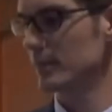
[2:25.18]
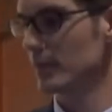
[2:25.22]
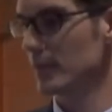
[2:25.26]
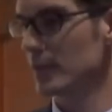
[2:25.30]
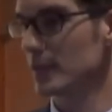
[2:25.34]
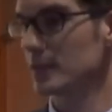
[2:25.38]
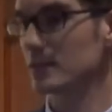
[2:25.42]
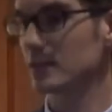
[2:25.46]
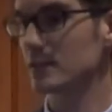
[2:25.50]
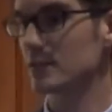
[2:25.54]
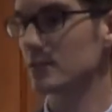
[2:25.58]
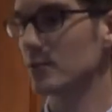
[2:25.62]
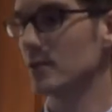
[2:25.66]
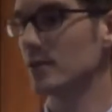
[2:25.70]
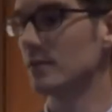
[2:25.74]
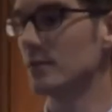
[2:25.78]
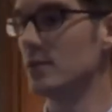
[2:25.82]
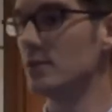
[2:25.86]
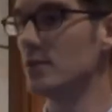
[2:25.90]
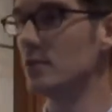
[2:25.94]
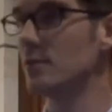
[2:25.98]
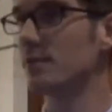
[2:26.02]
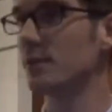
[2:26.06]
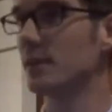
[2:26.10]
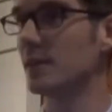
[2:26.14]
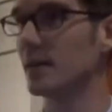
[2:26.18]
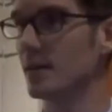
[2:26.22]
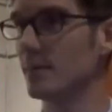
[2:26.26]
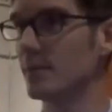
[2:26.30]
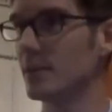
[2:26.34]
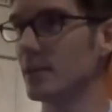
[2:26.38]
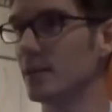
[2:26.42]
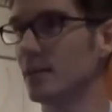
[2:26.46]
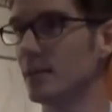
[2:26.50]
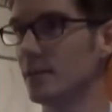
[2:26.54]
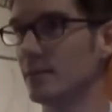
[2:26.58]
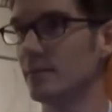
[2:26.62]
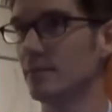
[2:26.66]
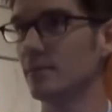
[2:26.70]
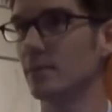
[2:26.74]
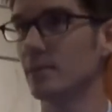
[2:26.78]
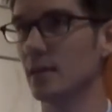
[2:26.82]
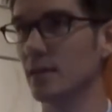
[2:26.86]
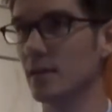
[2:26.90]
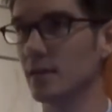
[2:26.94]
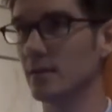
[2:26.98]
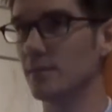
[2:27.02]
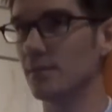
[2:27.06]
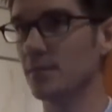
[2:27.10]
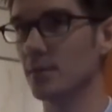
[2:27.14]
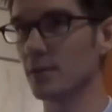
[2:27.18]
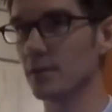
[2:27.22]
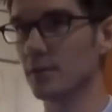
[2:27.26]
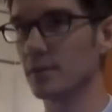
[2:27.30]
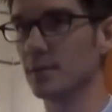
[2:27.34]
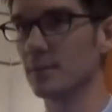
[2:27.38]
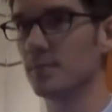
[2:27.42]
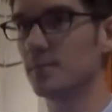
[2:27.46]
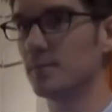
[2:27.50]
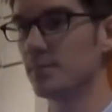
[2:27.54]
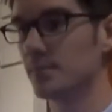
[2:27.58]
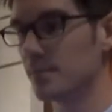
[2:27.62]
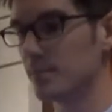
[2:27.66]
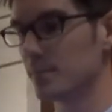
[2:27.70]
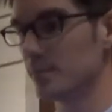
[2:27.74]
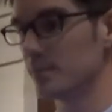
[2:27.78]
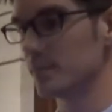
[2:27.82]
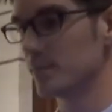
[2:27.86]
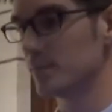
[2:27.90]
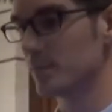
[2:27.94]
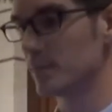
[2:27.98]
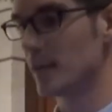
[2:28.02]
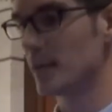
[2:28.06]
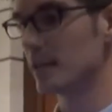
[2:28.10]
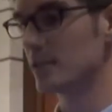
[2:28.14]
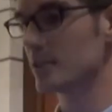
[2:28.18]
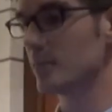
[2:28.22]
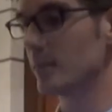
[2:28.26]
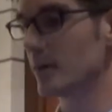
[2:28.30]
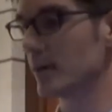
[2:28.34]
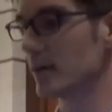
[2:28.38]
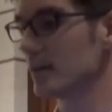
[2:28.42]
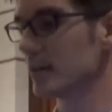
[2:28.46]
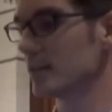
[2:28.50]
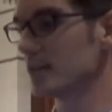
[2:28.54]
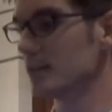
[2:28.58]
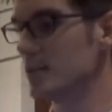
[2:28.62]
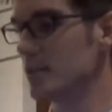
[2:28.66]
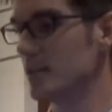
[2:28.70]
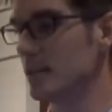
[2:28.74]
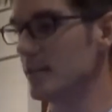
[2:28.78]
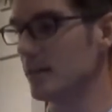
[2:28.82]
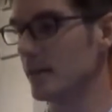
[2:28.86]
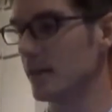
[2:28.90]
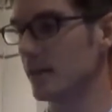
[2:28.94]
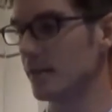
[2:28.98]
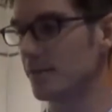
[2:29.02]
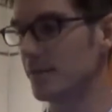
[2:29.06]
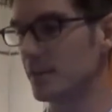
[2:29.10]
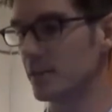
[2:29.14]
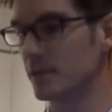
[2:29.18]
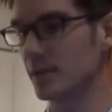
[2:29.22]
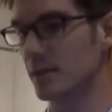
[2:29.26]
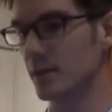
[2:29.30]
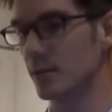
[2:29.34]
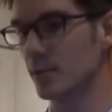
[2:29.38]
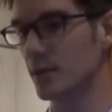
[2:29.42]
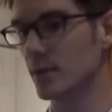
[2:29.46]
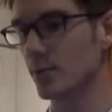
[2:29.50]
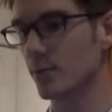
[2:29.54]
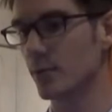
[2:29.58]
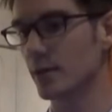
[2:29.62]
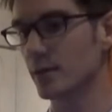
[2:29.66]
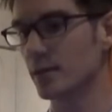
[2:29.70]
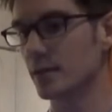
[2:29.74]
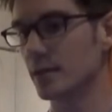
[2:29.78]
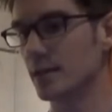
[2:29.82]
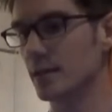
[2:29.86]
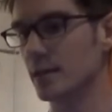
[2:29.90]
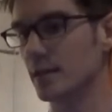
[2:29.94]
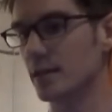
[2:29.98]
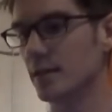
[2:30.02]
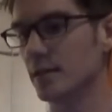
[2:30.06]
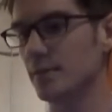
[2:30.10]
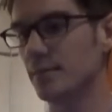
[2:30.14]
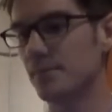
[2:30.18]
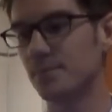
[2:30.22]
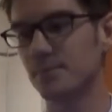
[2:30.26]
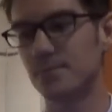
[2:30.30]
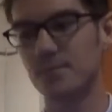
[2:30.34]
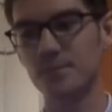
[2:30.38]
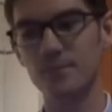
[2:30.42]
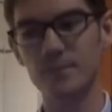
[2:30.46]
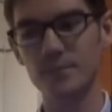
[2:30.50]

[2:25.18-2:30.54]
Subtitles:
This is sort of a new phenomenon for the cancer biology field that we work in on.